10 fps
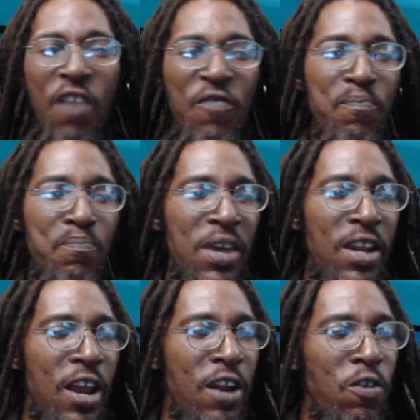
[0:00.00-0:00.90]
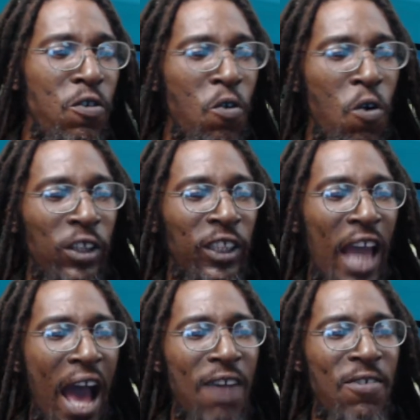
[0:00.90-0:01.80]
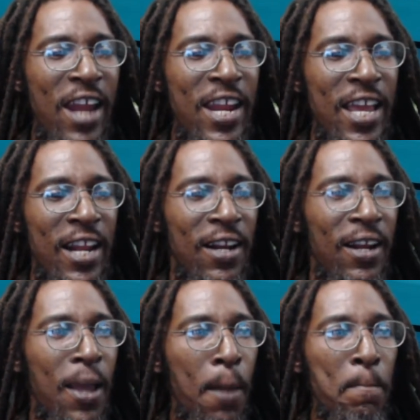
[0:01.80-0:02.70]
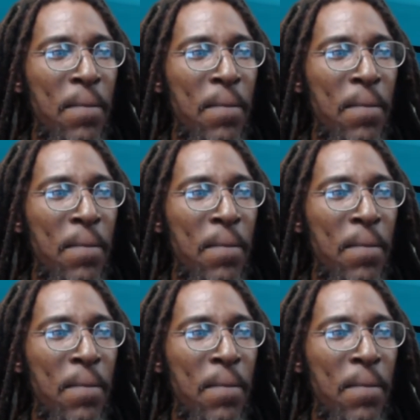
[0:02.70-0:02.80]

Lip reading: If me didn't know say a Redhills,